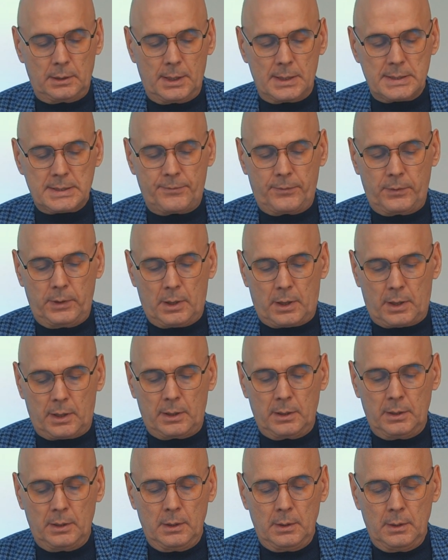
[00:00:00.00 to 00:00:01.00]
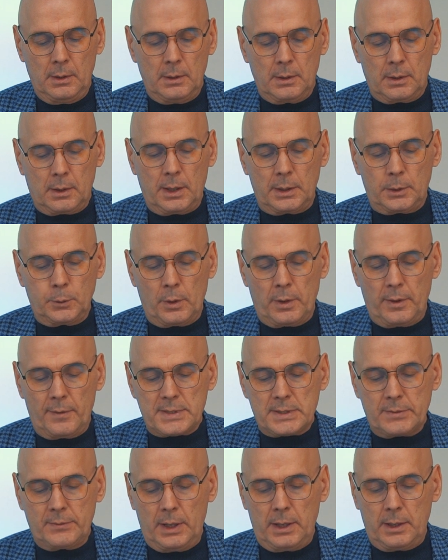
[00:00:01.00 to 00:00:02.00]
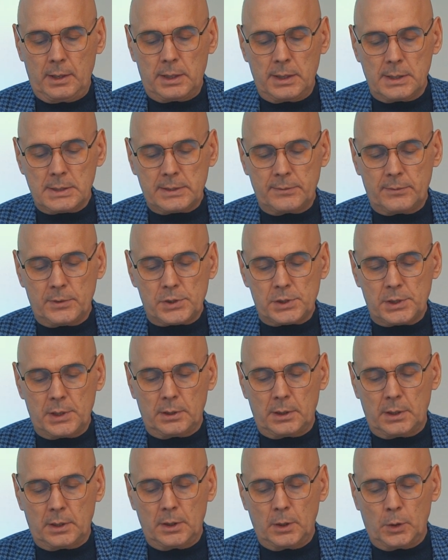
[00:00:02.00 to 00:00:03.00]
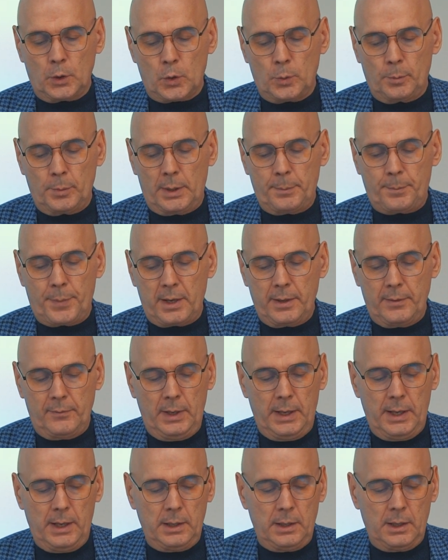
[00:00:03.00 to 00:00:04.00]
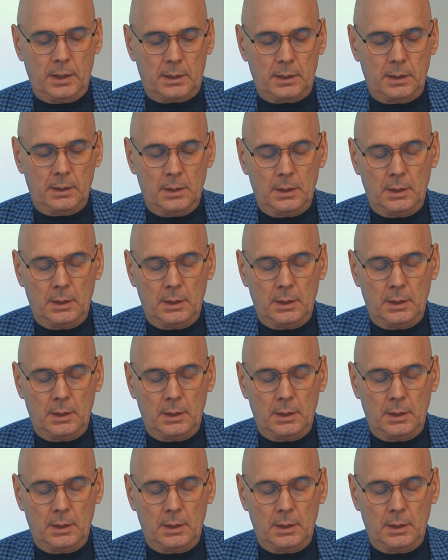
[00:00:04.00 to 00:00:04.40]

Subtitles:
the change of this artificial shell to the technosphere.